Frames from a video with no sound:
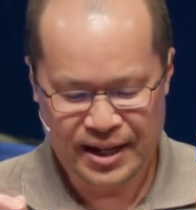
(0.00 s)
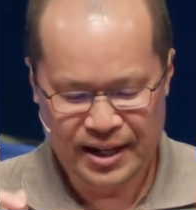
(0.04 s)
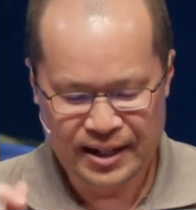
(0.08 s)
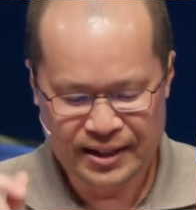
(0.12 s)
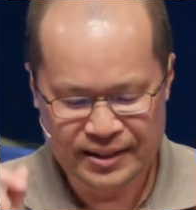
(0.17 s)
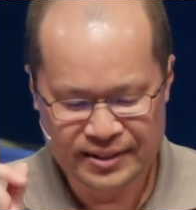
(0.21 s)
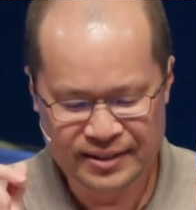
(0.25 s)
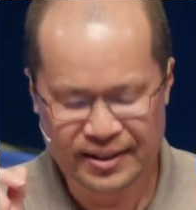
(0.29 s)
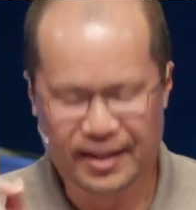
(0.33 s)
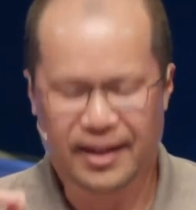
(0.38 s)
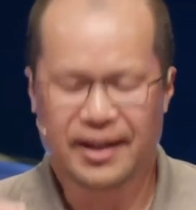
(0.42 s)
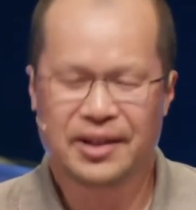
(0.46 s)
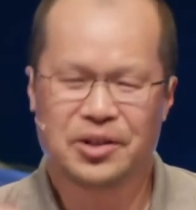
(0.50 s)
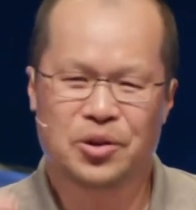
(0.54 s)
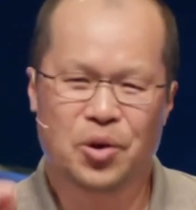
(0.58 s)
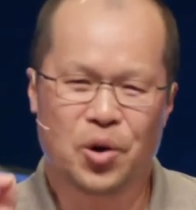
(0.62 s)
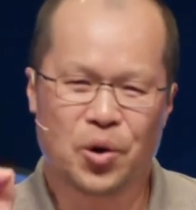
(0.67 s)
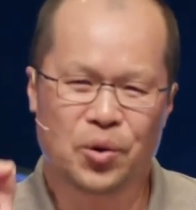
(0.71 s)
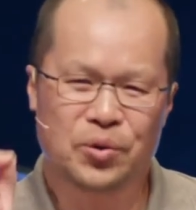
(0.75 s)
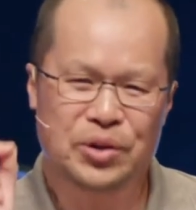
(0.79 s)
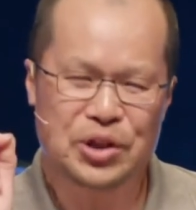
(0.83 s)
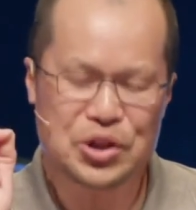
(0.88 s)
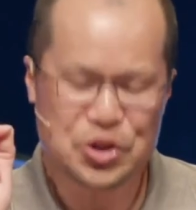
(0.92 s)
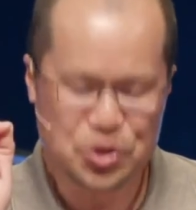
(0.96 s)
Not
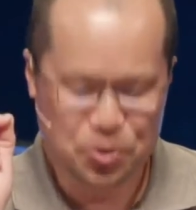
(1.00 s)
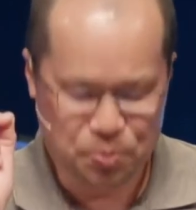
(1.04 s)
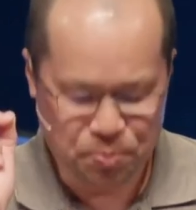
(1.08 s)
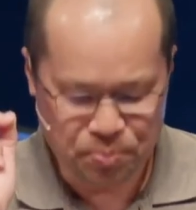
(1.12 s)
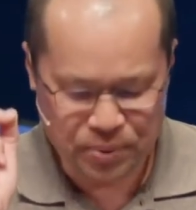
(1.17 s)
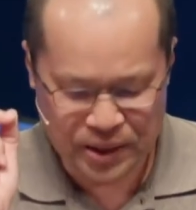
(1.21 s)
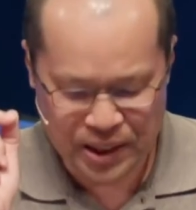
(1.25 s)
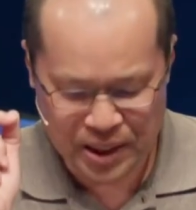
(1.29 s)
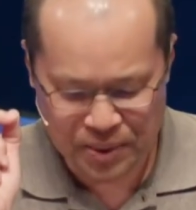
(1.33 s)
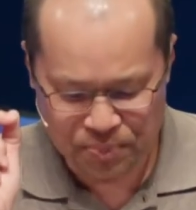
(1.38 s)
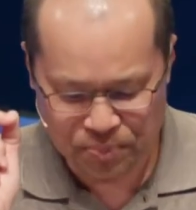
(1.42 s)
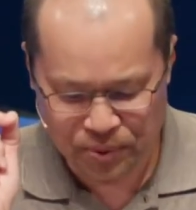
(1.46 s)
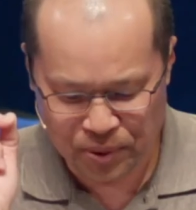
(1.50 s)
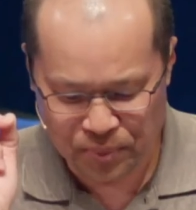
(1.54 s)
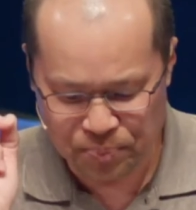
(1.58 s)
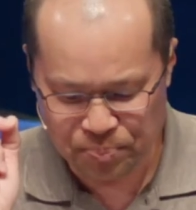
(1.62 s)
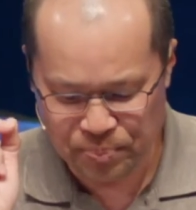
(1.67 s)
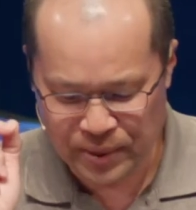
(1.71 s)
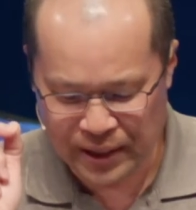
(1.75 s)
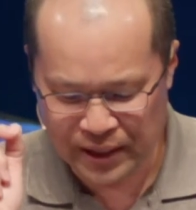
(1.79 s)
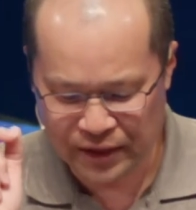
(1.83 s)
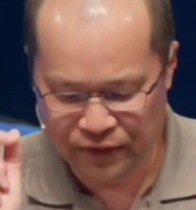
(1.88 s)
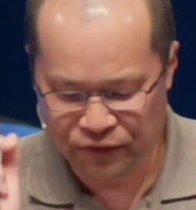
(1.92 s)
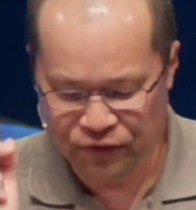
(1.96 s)
only do people
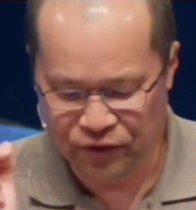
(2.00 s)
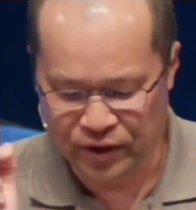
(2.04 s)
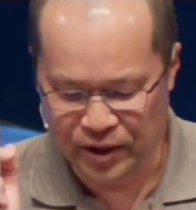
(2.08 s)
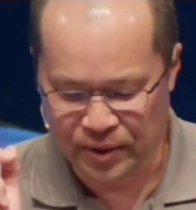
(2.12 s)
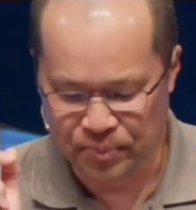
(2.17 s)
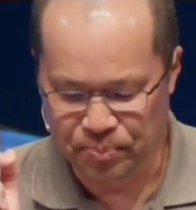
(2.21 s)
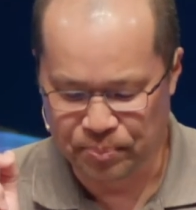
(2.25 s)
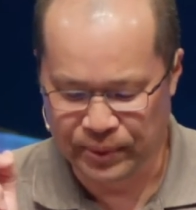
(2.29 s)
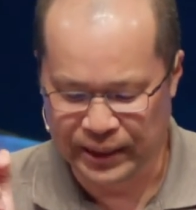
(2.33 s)
benefit,